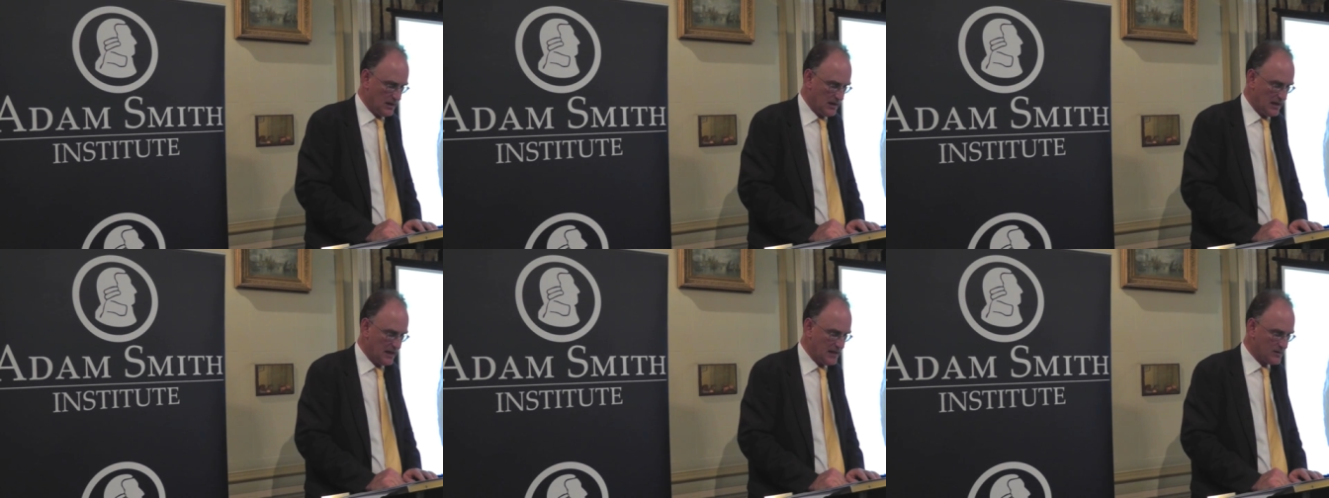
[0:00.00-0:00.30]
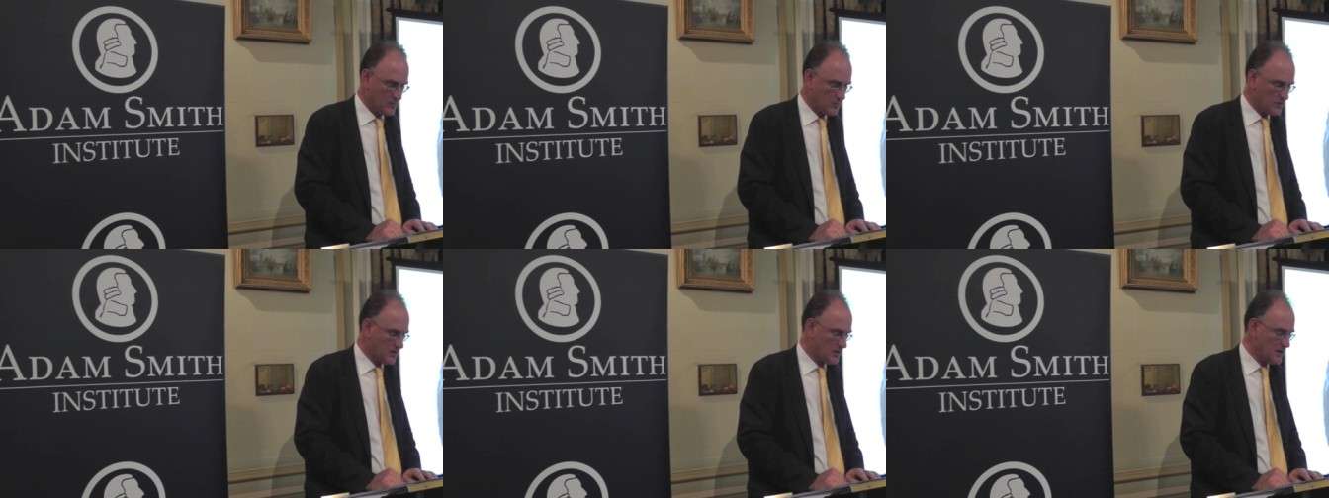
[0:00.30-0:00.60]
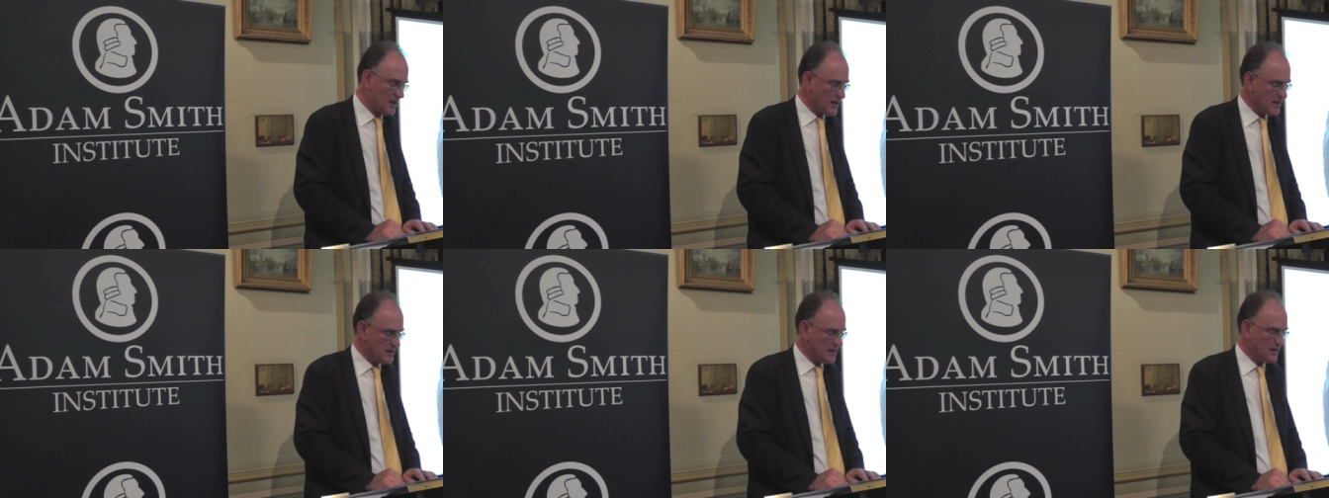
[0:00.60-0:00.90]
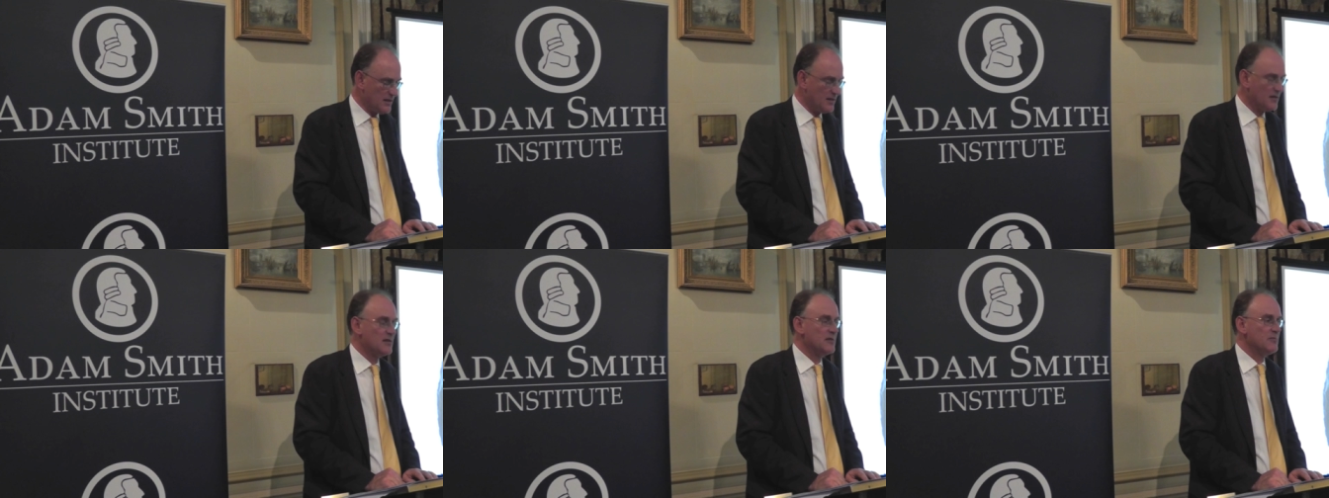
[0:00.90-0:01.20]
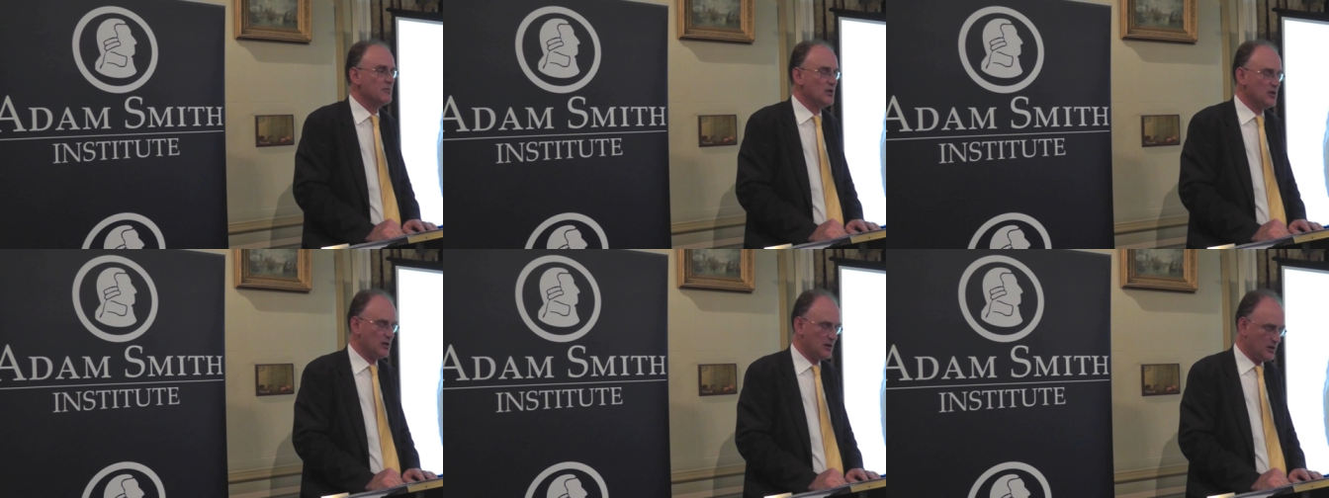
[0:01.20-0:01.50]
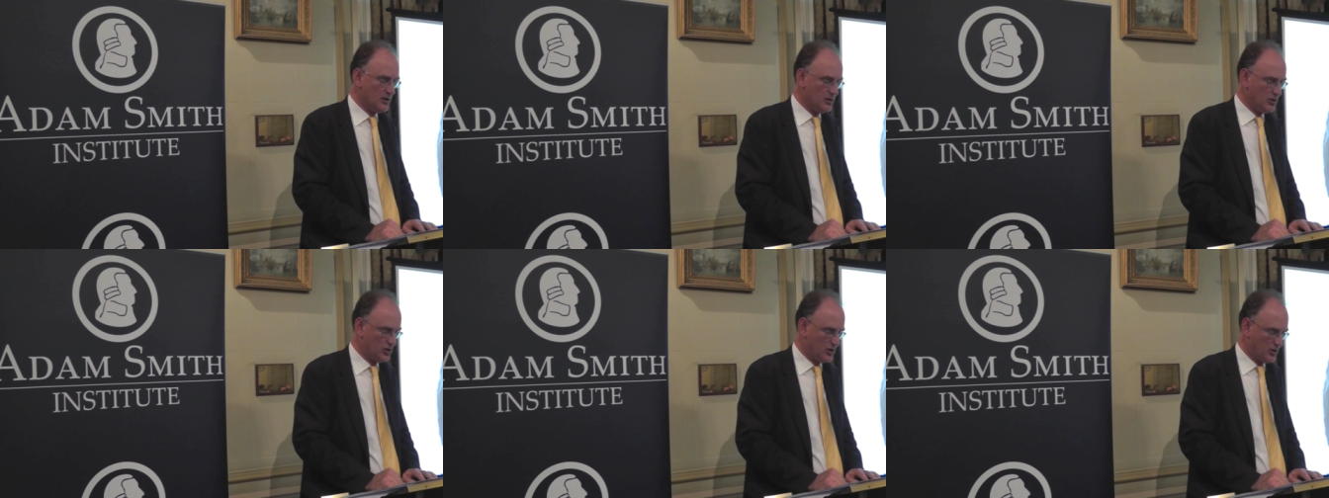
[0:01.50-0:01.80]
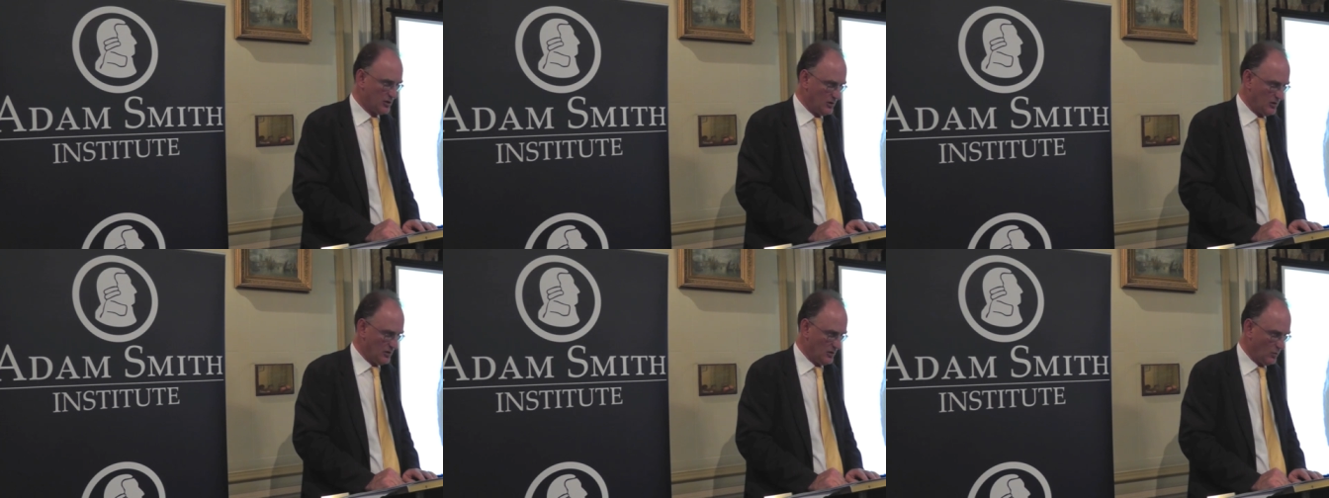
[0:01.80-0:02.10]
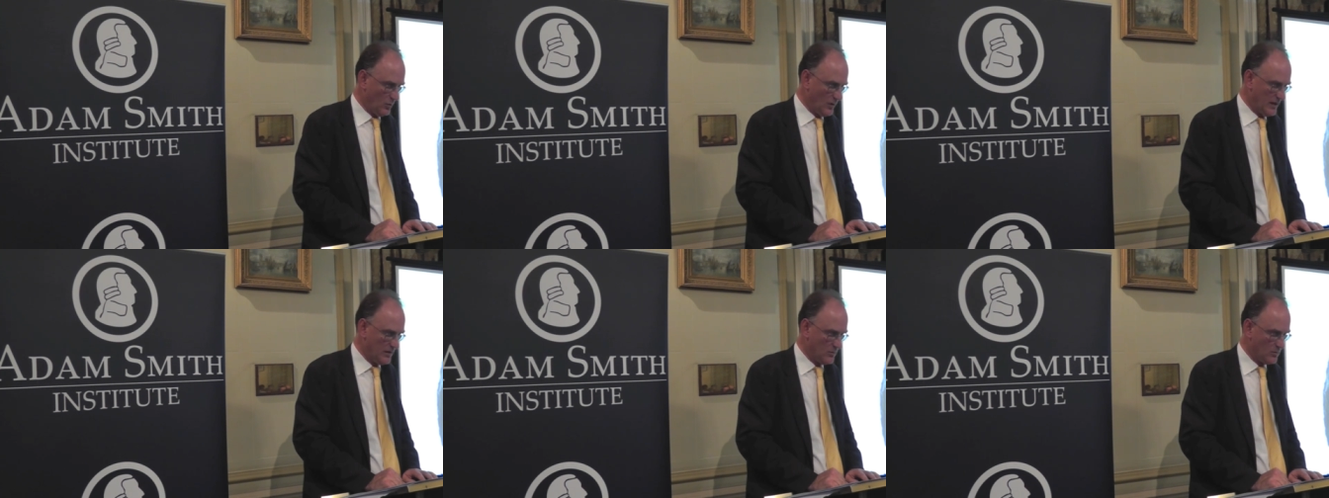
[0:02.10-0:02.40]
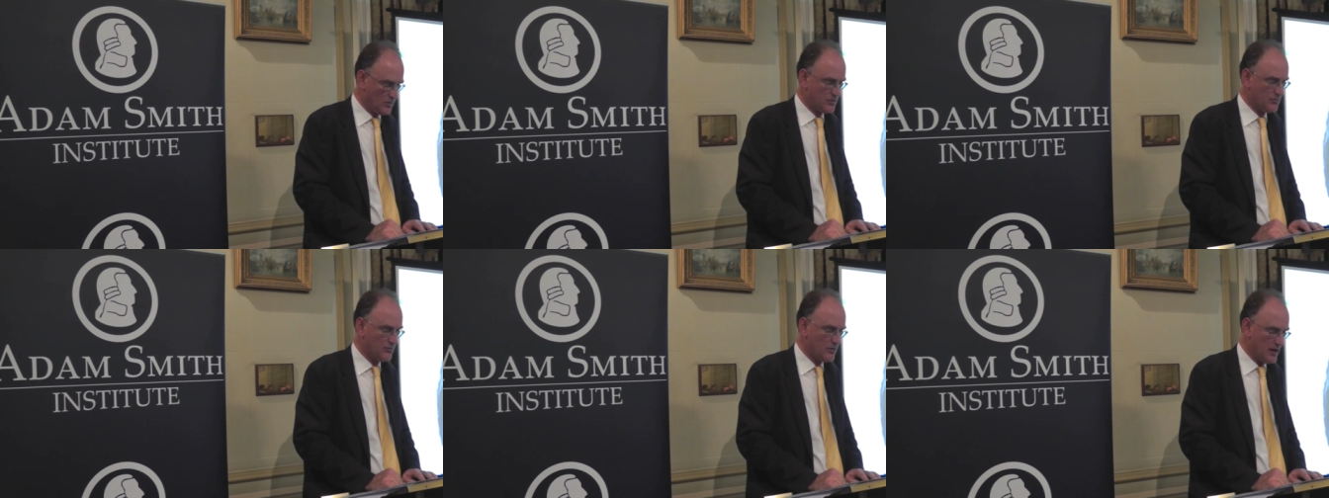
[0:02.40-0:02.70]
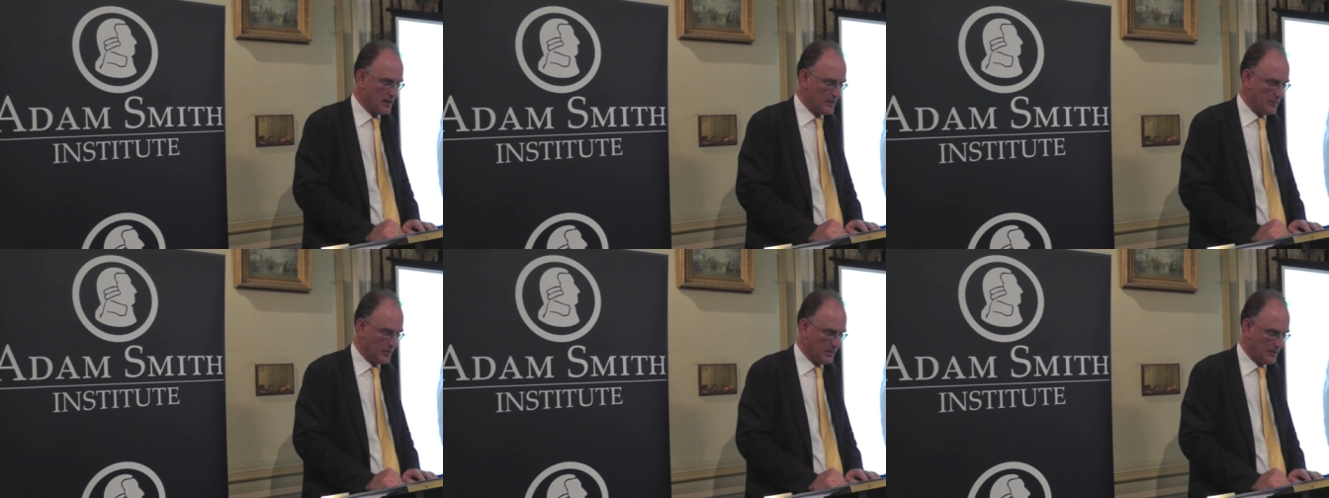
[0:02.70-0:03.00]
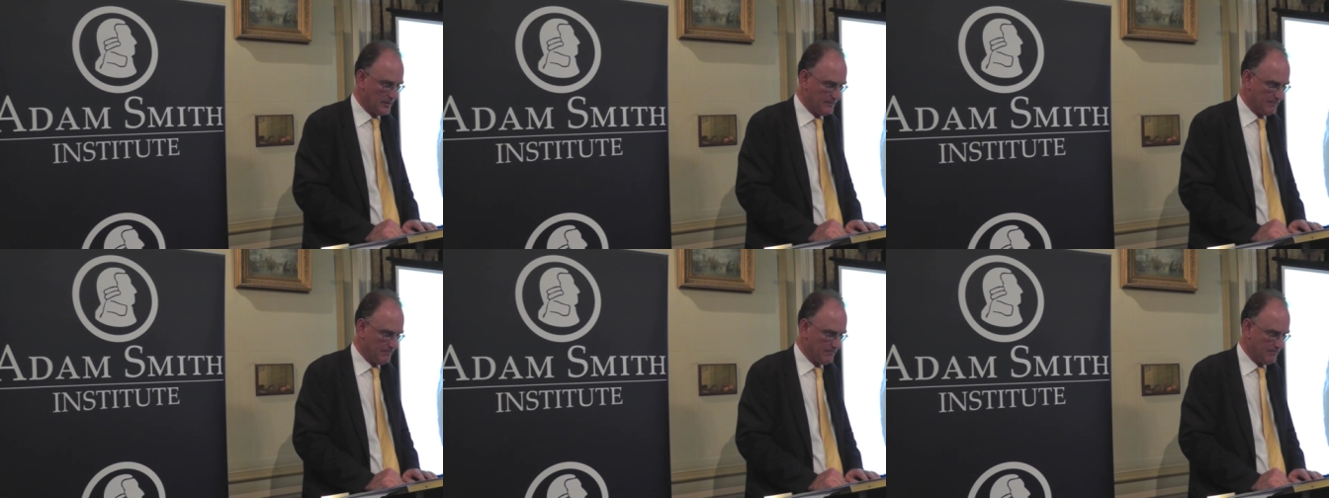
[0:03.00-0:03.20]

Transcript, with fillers: His was an idea that emerged when it was ripe.